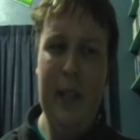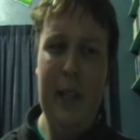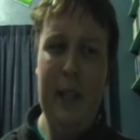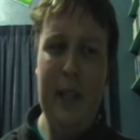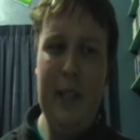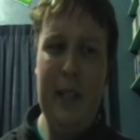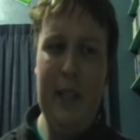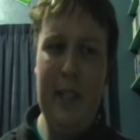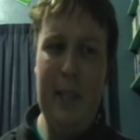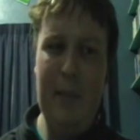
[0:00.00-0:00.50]

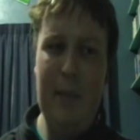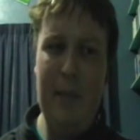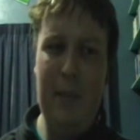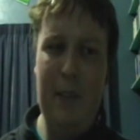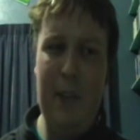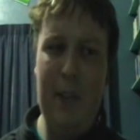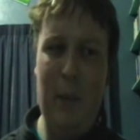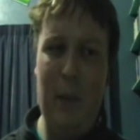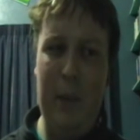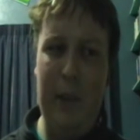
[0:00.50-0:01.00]
they seemed to
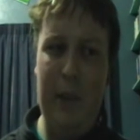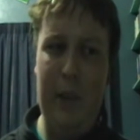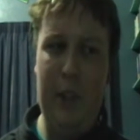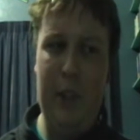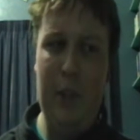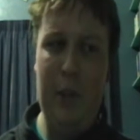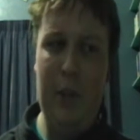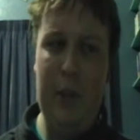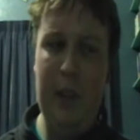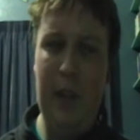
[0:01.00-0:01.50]
think we were
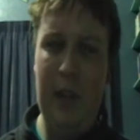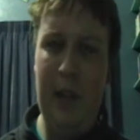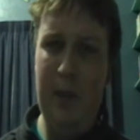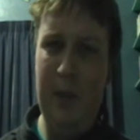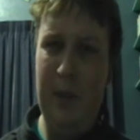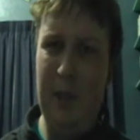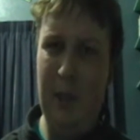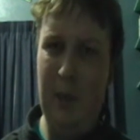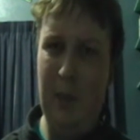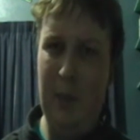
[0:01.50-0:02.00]
too
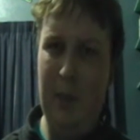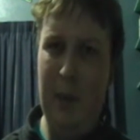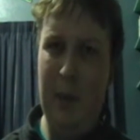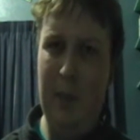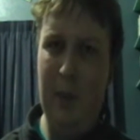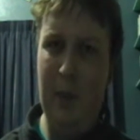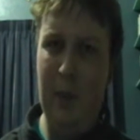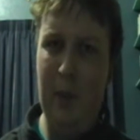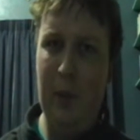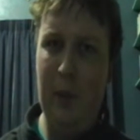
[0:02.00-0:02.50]
dumb to
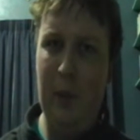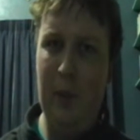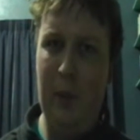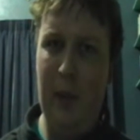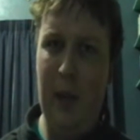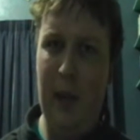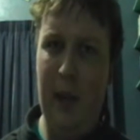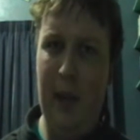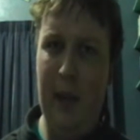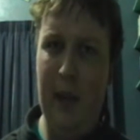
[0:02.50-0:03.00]
remember
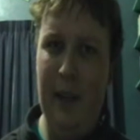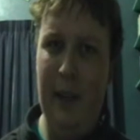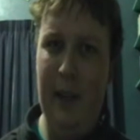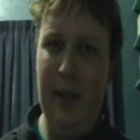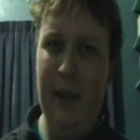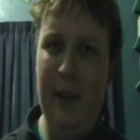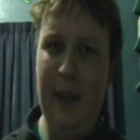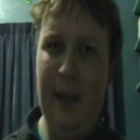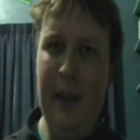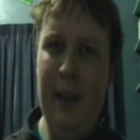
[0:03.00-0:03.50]

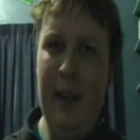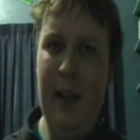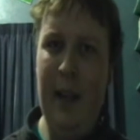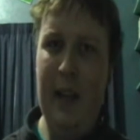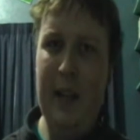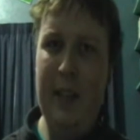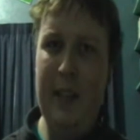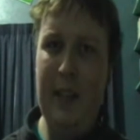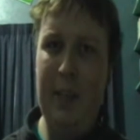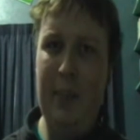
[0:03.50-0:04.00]

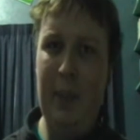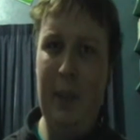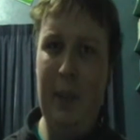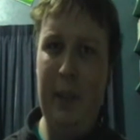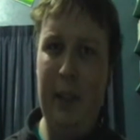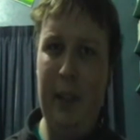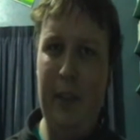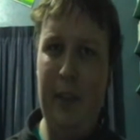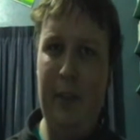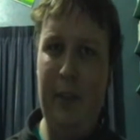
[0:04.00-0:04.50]
a simple
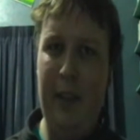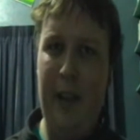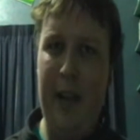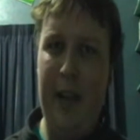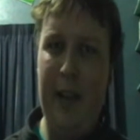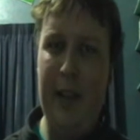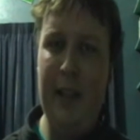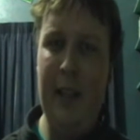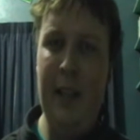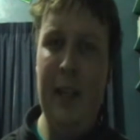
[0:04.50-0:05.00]
little
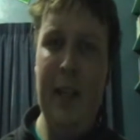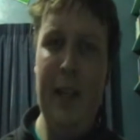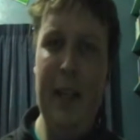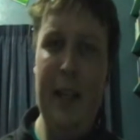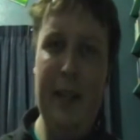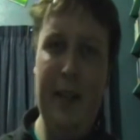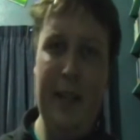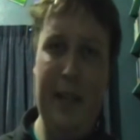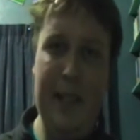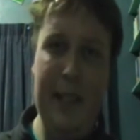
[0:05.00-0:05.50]
fact.
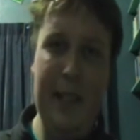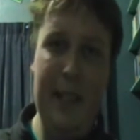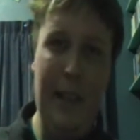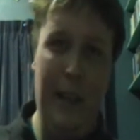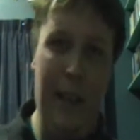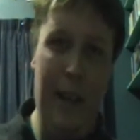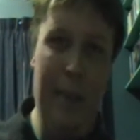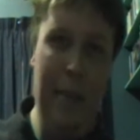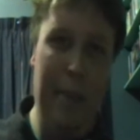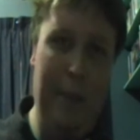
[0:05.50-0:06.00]
In this
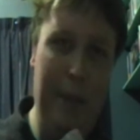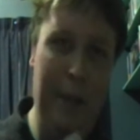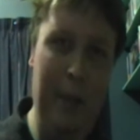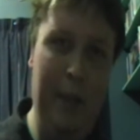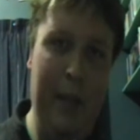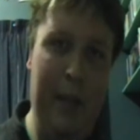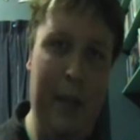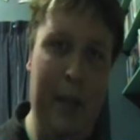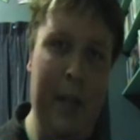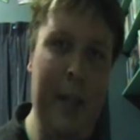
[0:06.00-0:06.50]
time
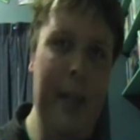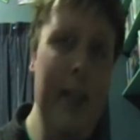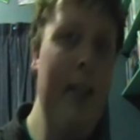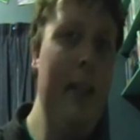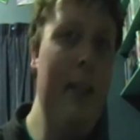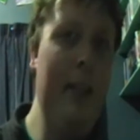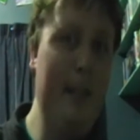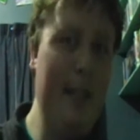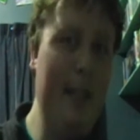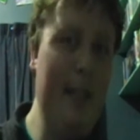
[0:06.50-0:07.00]
period,
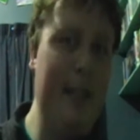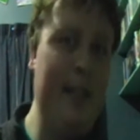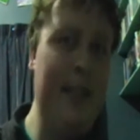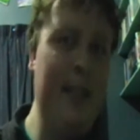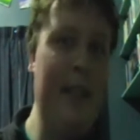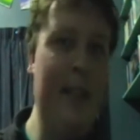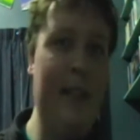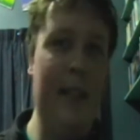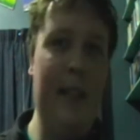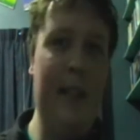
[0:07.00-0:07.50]
this
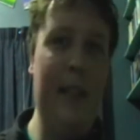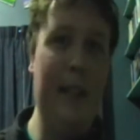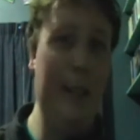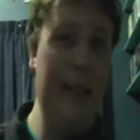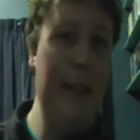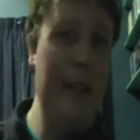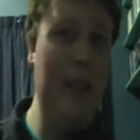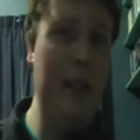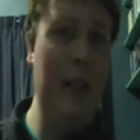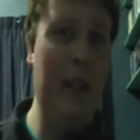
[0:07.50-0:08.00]
is
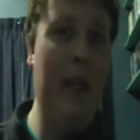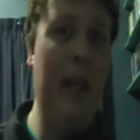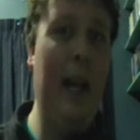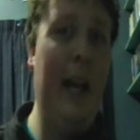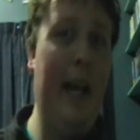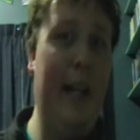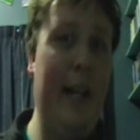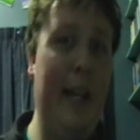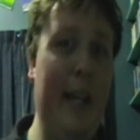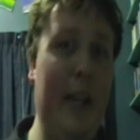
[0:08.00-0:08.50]
illegal,
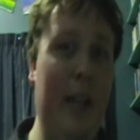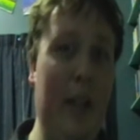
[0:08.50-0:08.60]
and he